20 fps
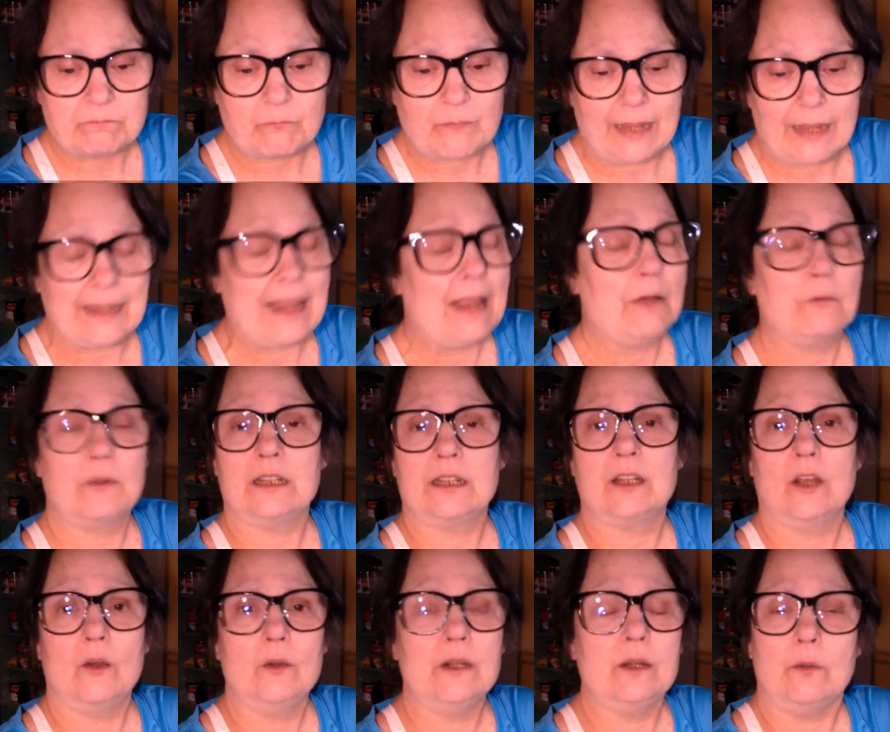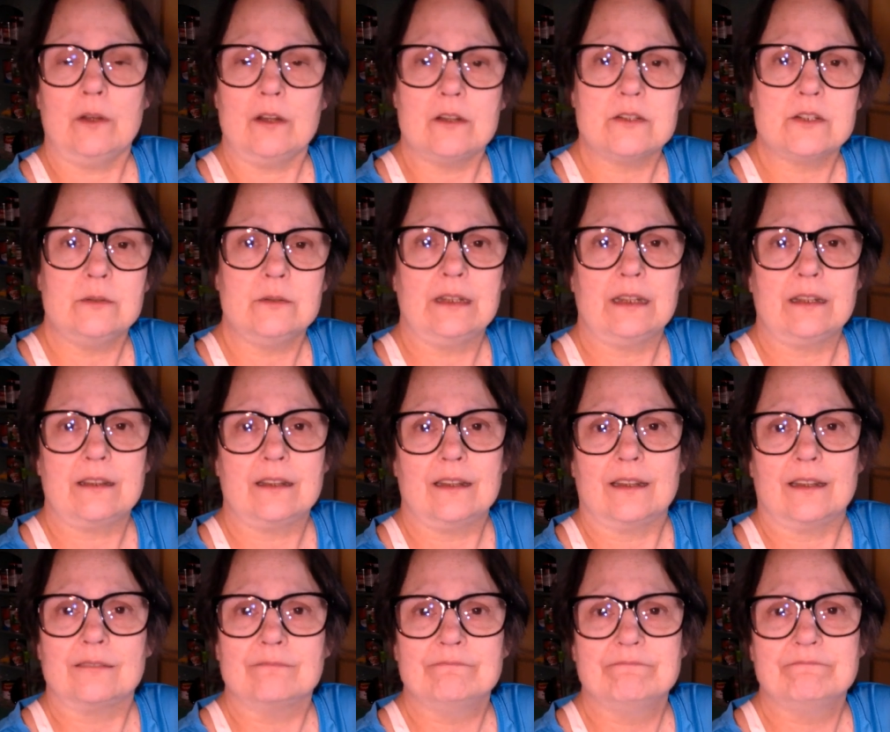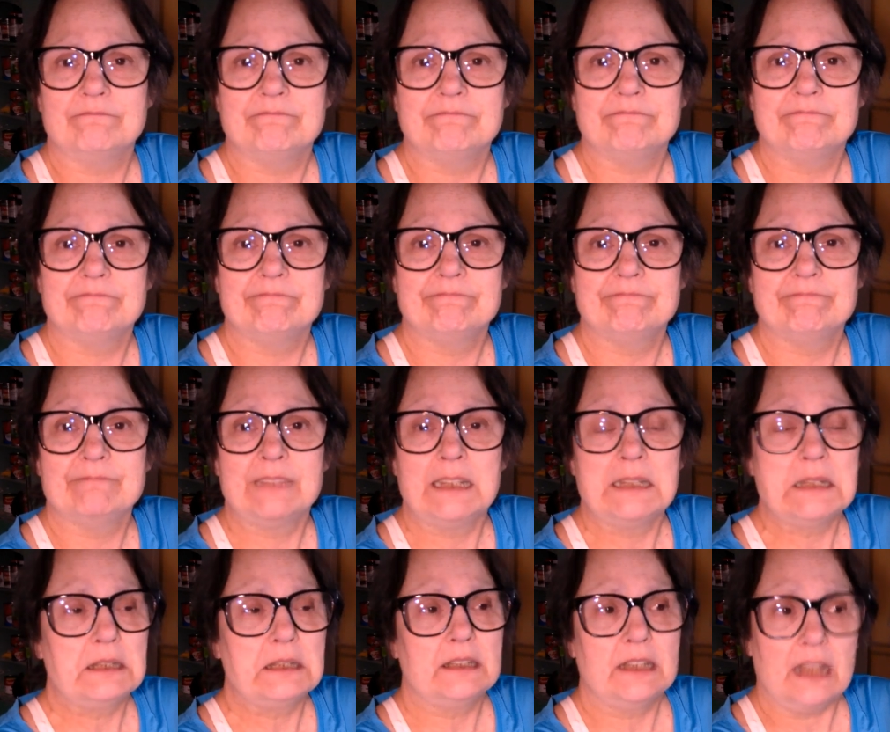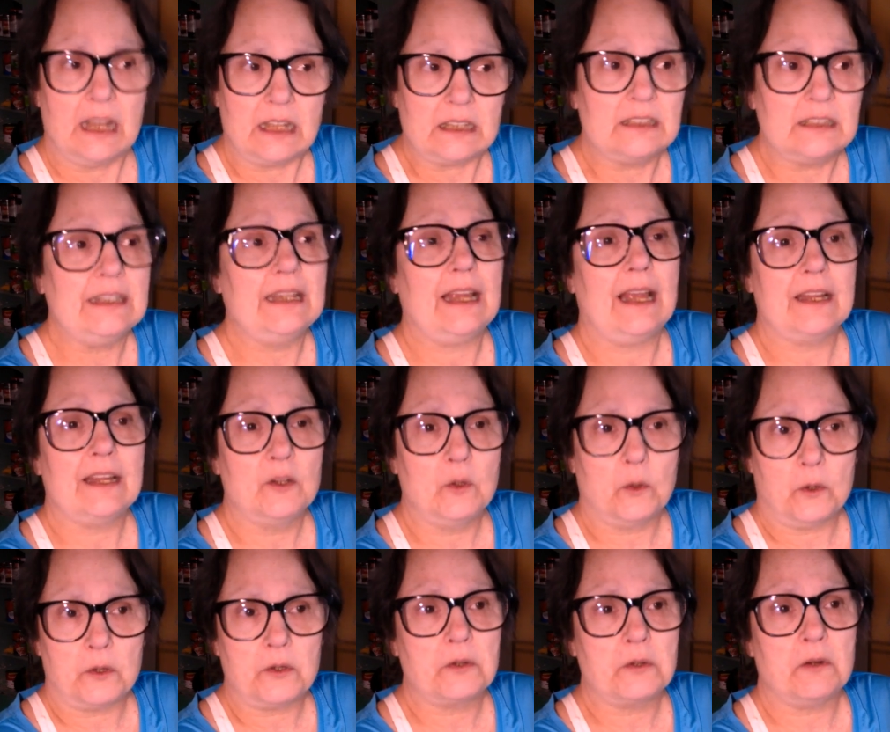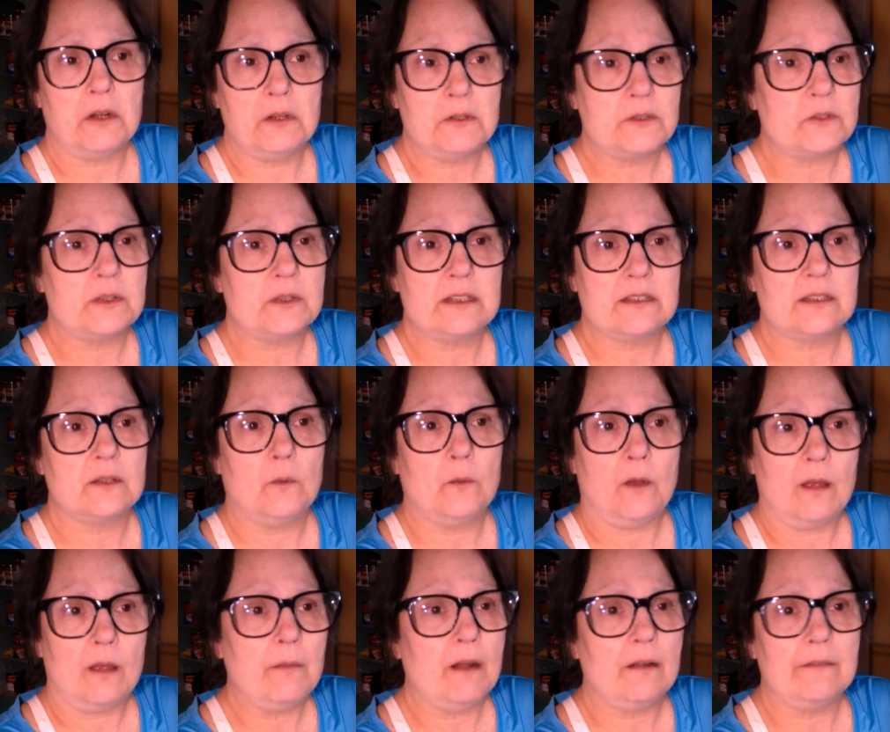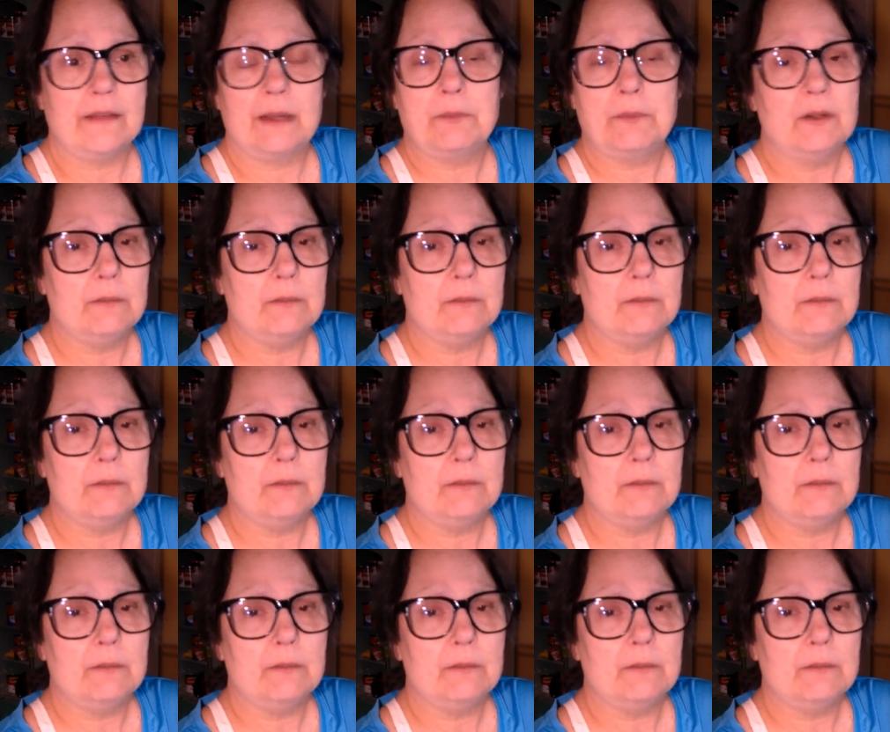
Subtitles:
can't really go anywhere or do anything. Luckily, I can order groceries at Walmart, and they put them